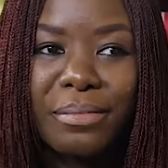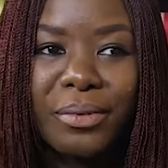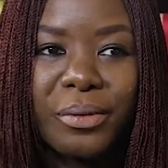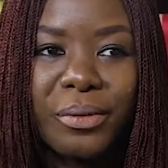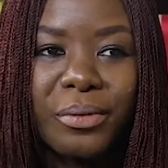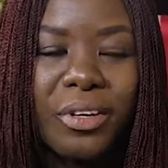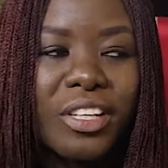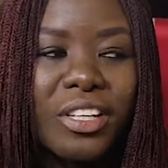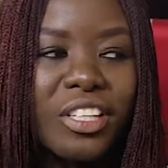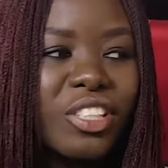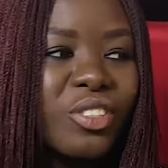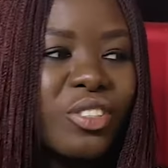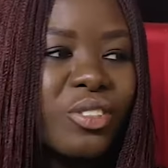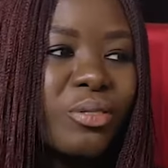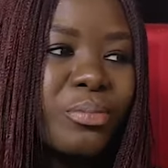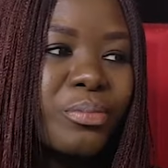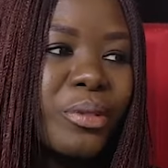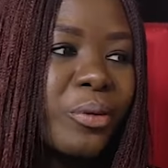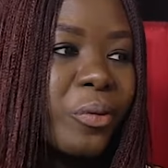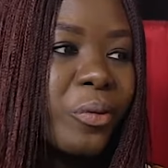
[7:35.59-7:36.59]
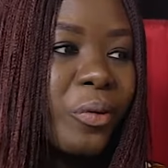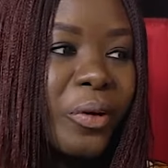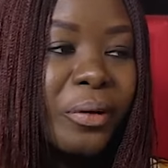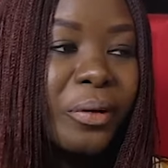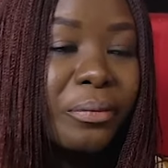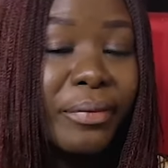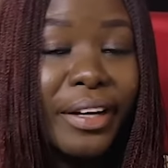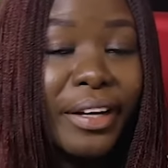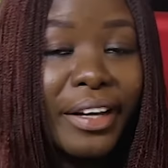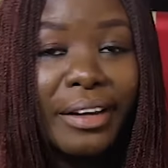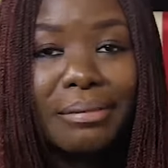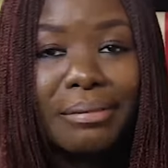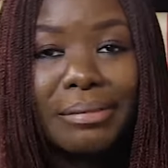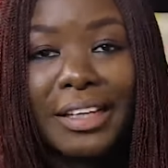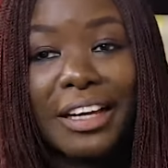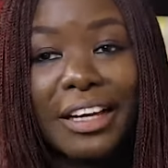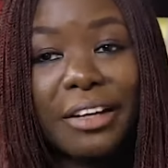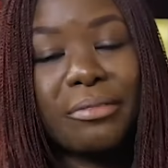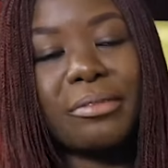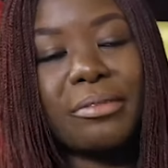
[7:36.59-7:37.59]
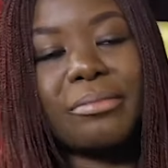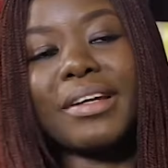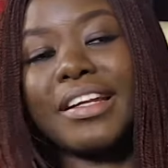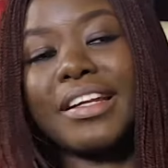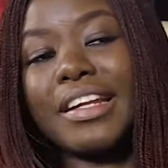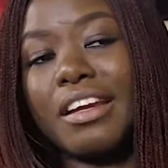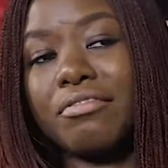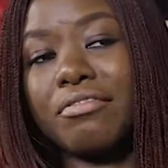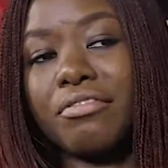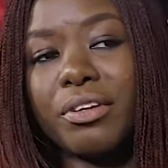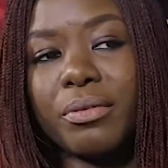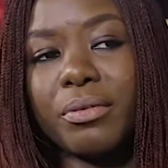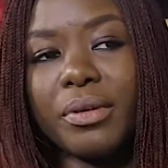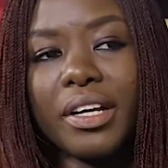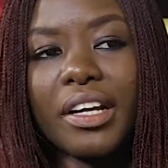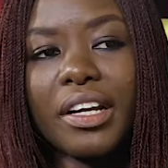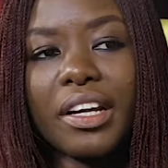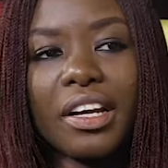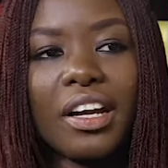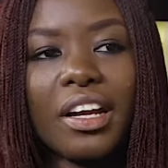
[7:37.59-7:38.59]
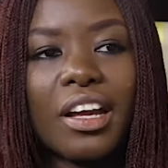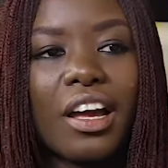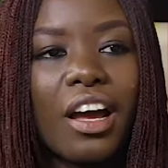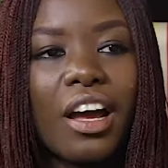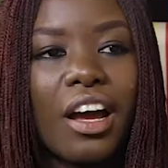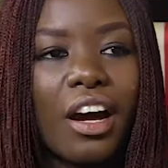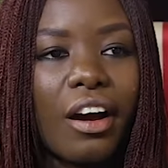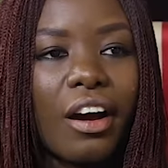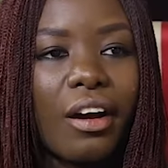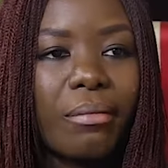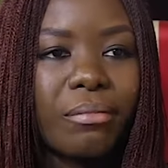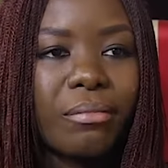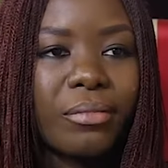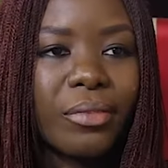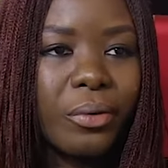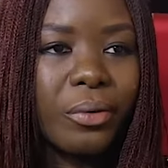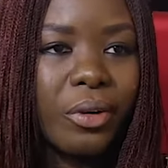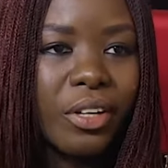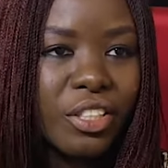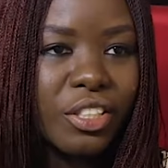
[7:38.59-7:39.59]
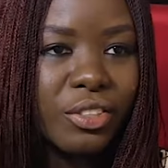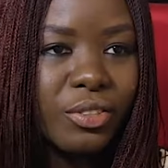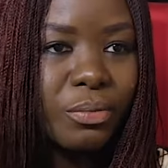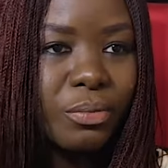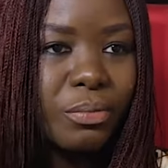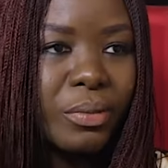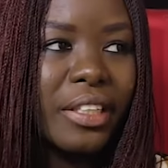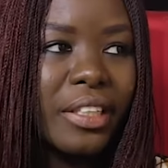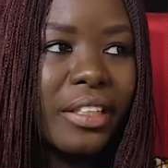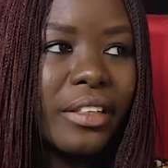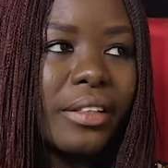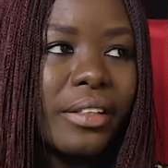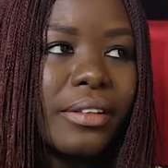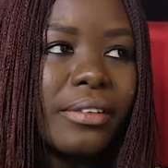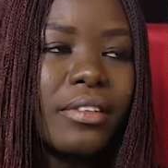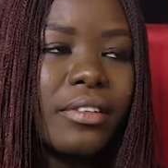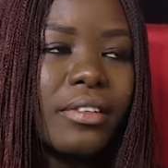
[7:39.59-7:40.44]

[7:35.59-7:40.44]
We want it to be worn by Black women everywhere. We want it to be